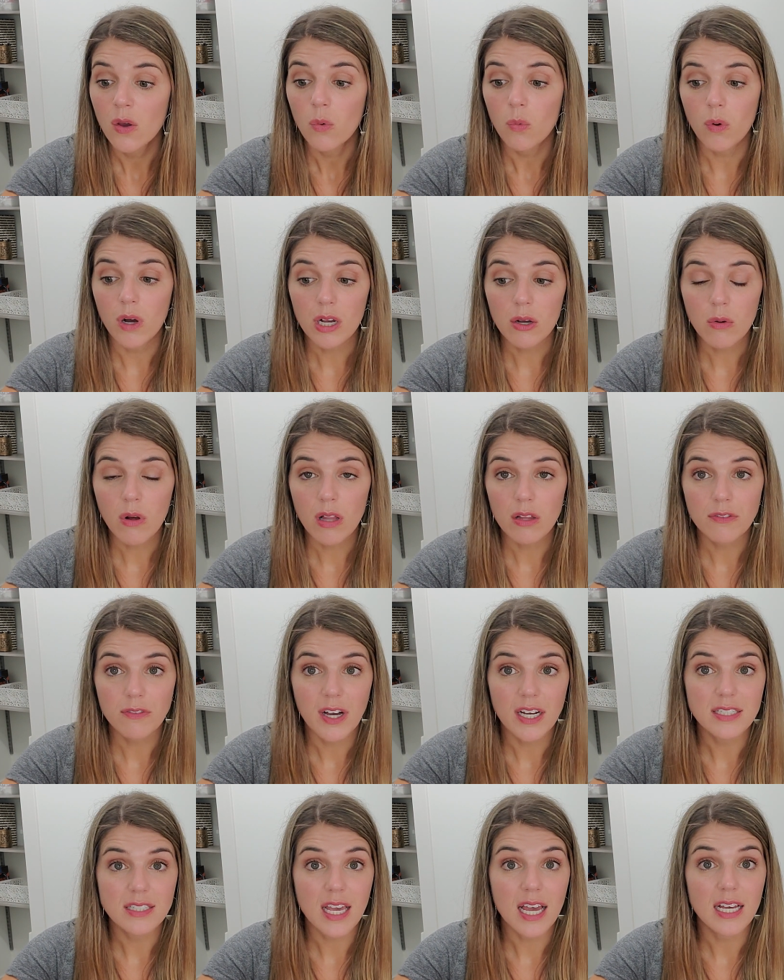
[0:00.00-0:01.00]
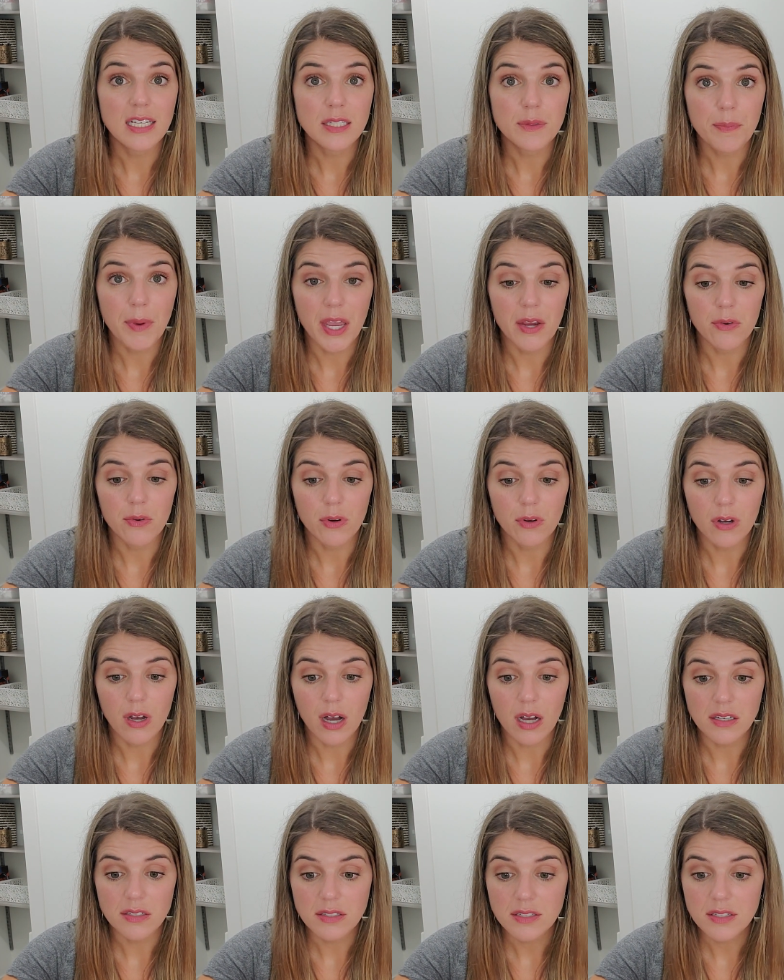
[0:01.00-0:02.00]
What qualifies as payroll
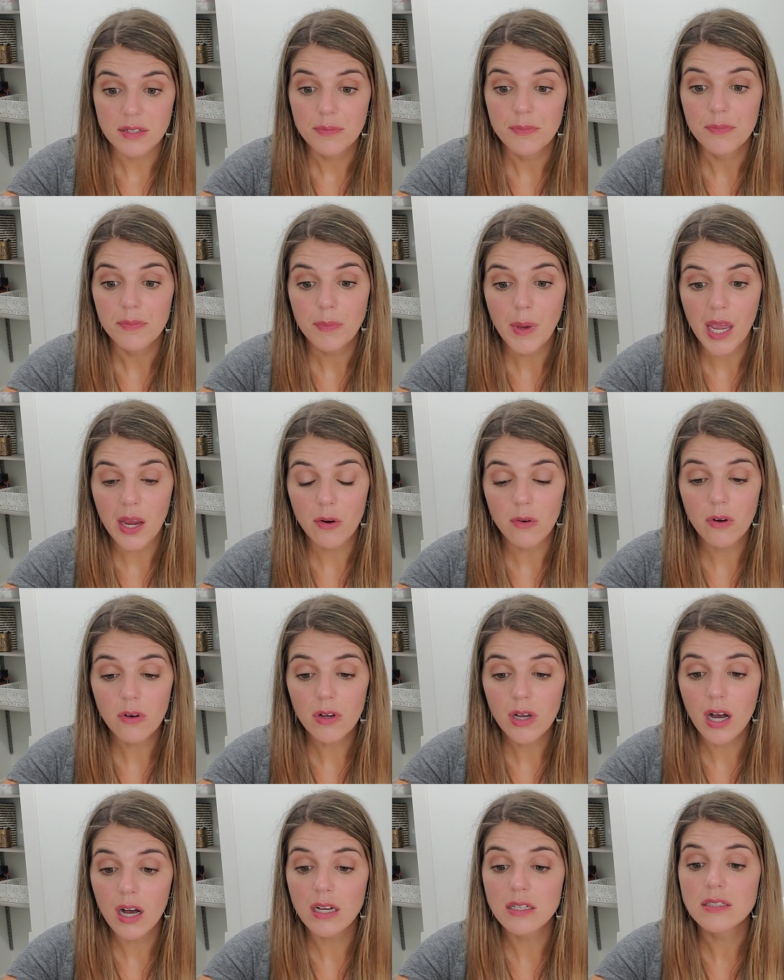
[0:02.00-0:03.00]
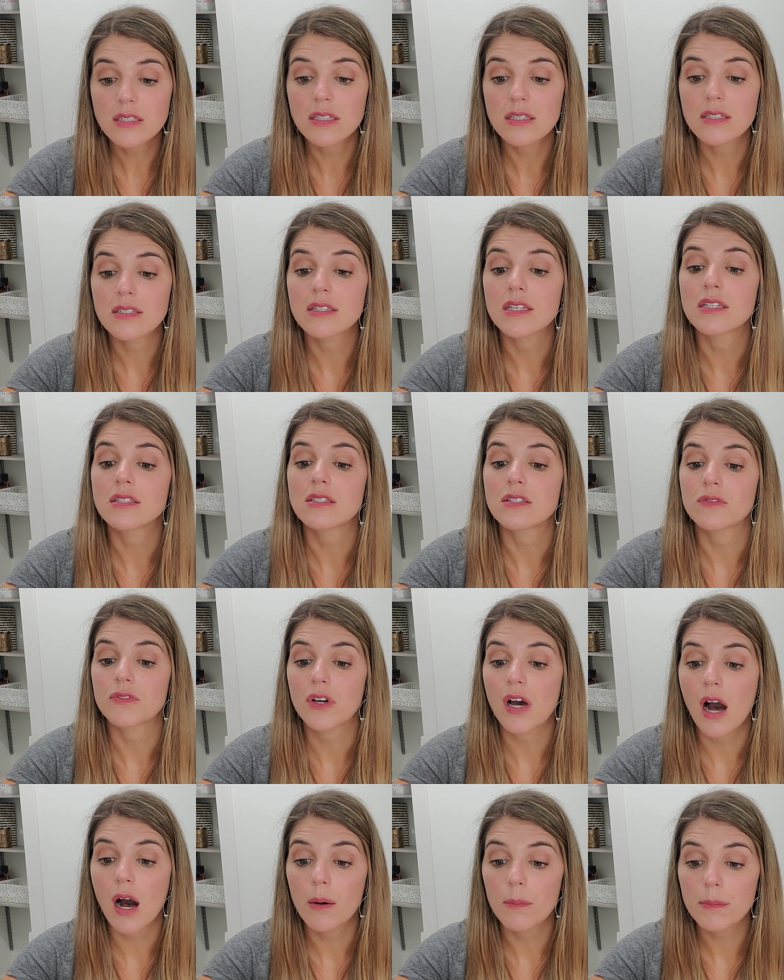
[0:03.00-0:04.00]
cost? Payroll costs consist of
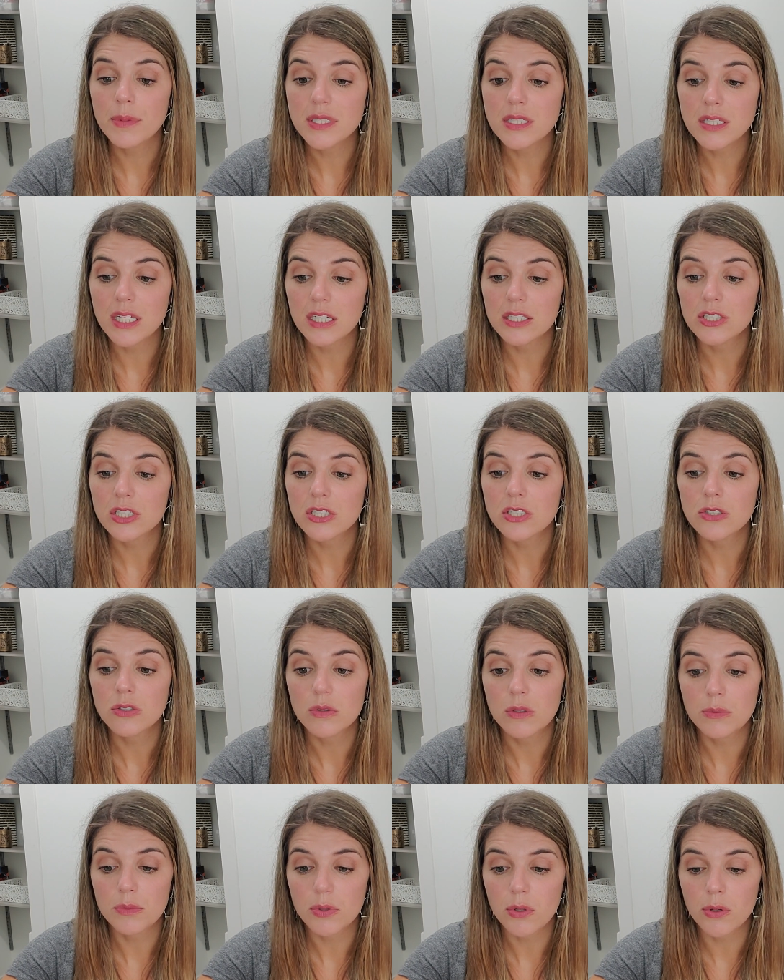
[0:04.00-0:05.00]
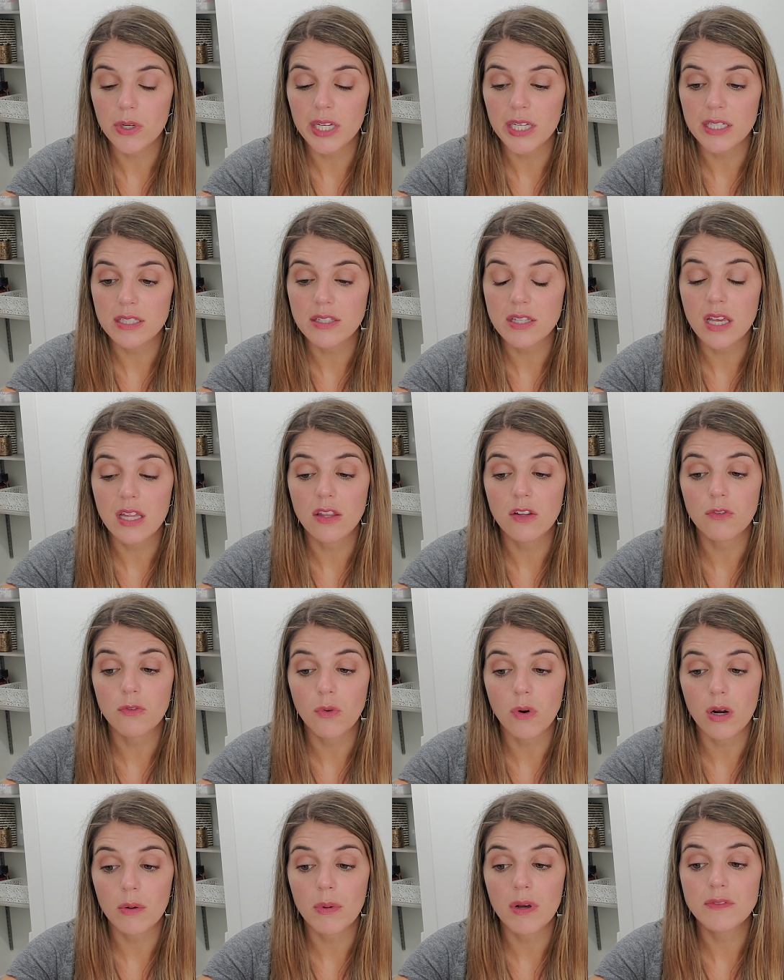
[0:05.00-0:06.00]
compensation to employees in the
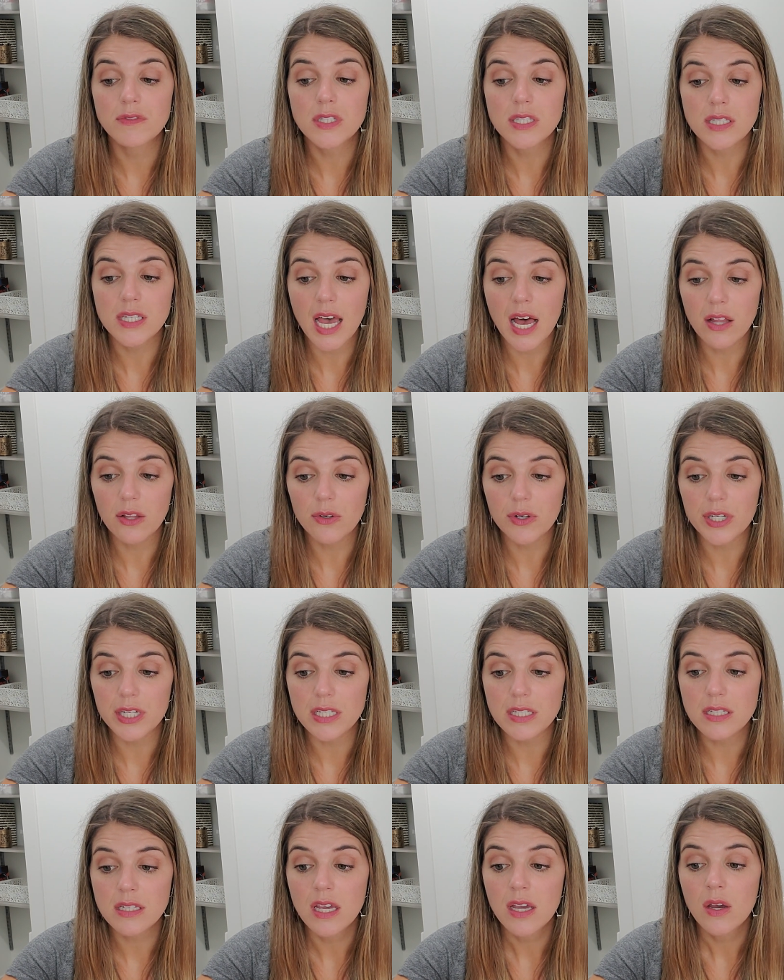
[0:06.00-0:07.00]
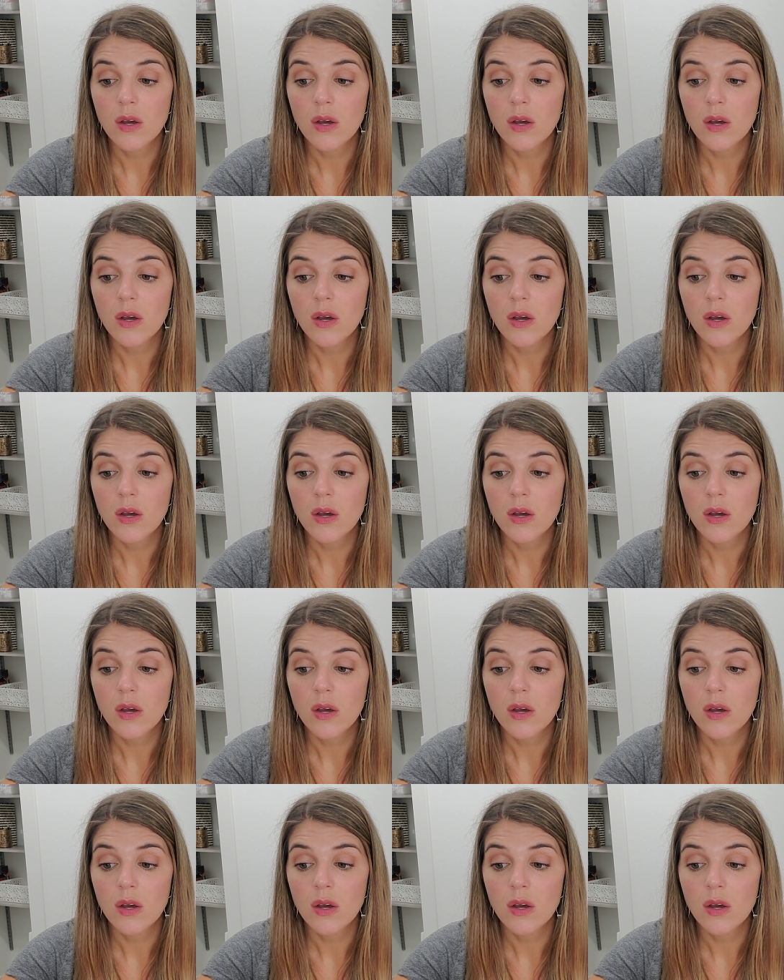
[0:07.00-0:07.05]
form of salaries,